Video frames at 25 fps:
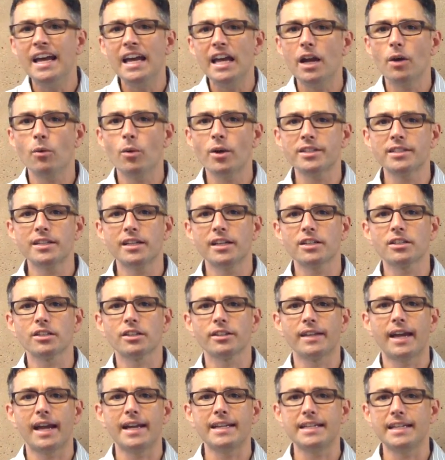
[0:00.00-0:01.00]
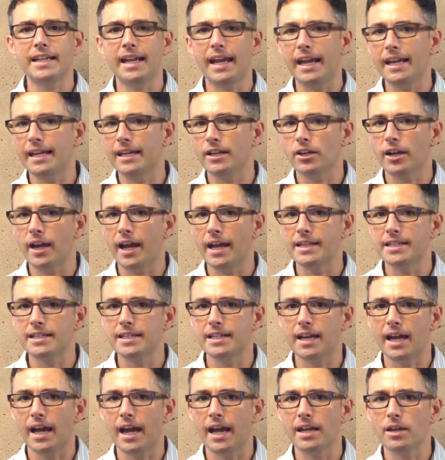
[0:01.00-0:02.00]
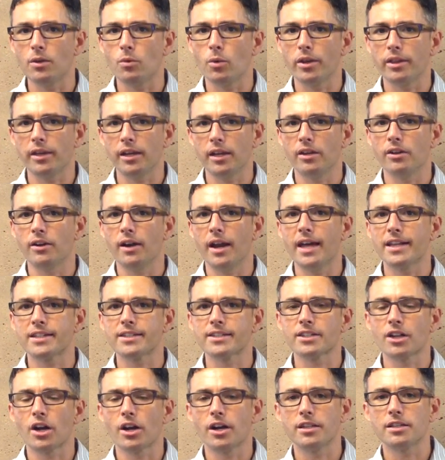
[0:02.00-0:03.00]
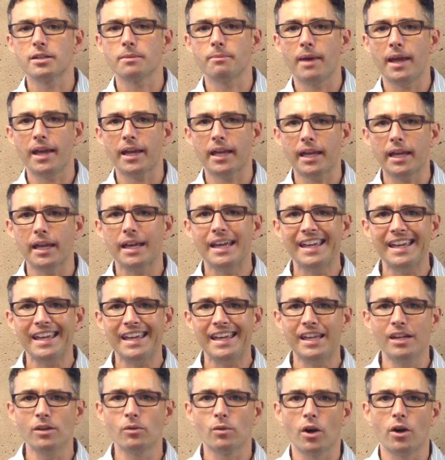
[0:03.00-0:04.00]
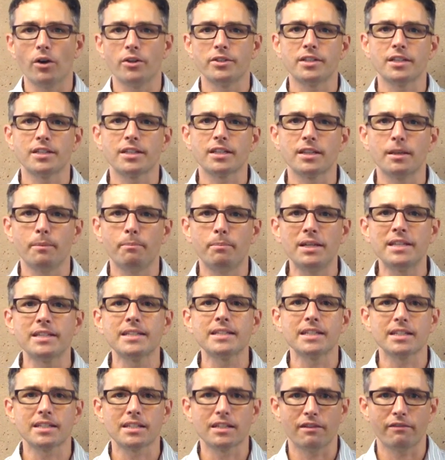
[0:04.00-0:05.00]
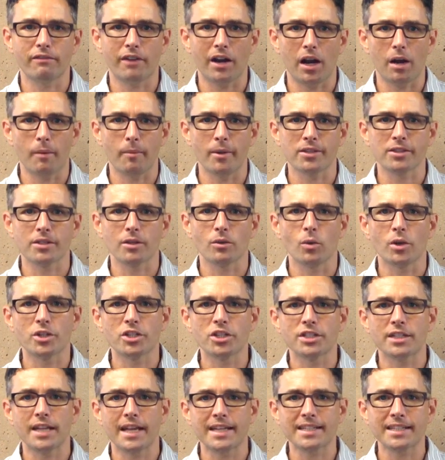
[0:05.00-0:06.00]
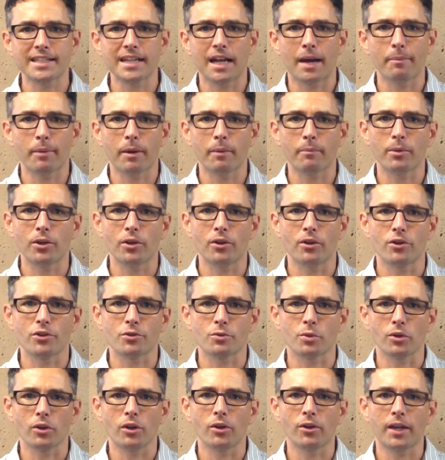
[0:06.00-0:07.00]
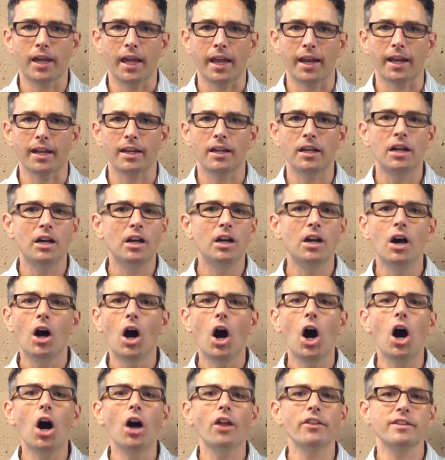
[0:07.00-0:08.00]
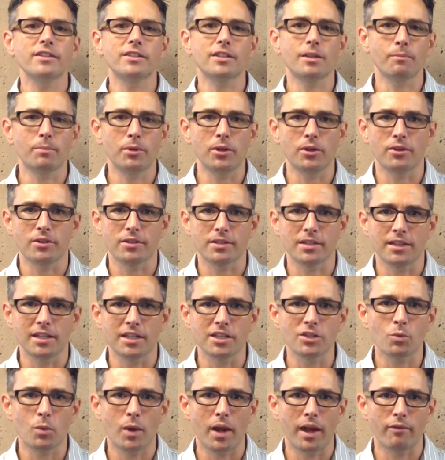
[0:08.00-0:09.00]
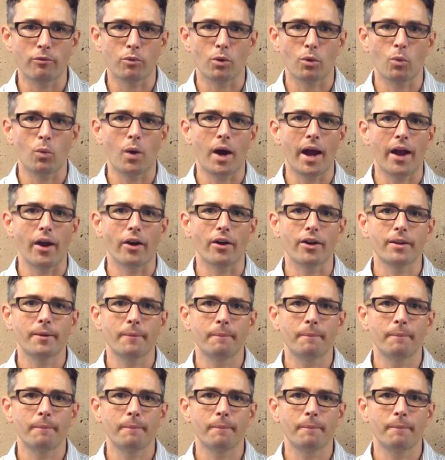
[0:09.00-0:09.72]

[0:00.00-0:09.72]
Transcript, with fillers: it wasn't until 1980 or 1990 where the internet started to make inroads into the business environments in which desktop computers were located. All these computers in this wave were wired.